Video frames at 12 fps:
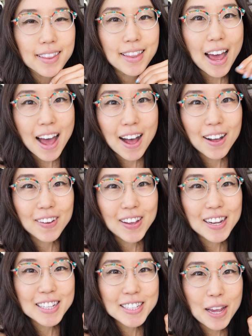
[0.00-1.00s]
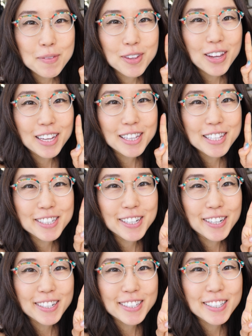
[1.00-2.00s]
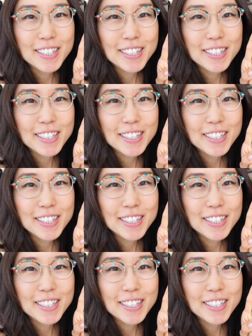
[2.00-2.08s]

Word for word: Now it is time to get dessert.